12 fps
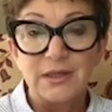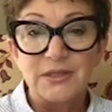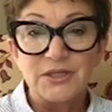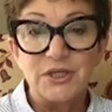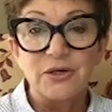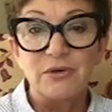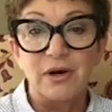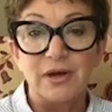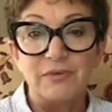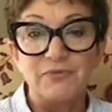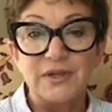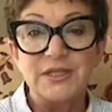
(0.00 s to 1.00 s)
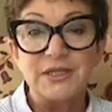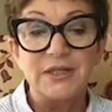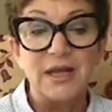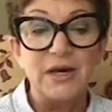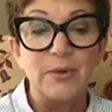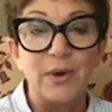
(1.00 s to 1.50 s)
So I invented
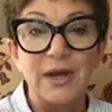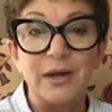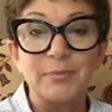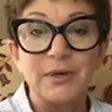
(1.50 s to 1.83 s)
the Anyway Up